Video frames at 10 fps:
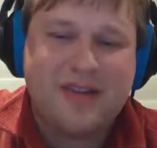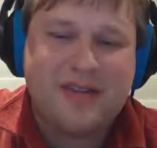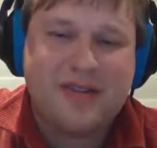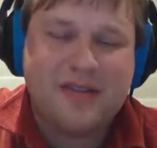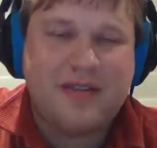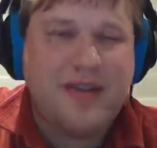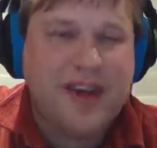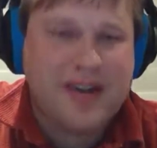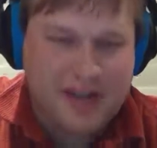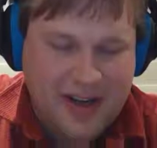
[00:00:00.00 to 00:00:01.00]
sort of
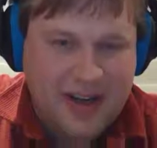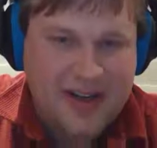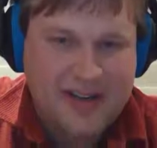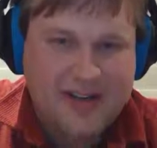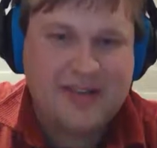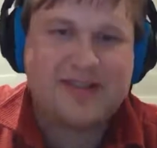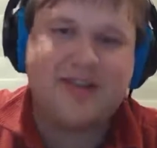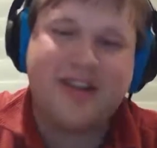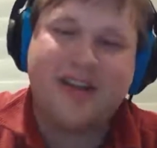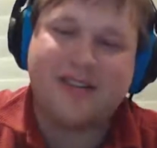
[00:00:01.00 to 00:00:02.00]
thematic ties
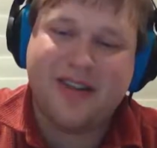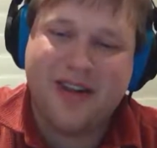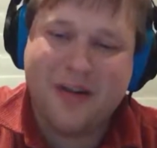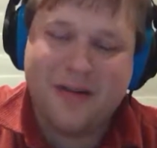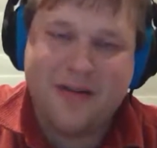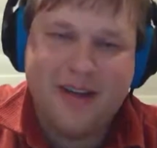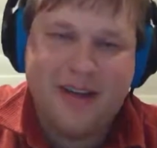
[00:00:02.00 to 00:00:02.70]
to The Outsider,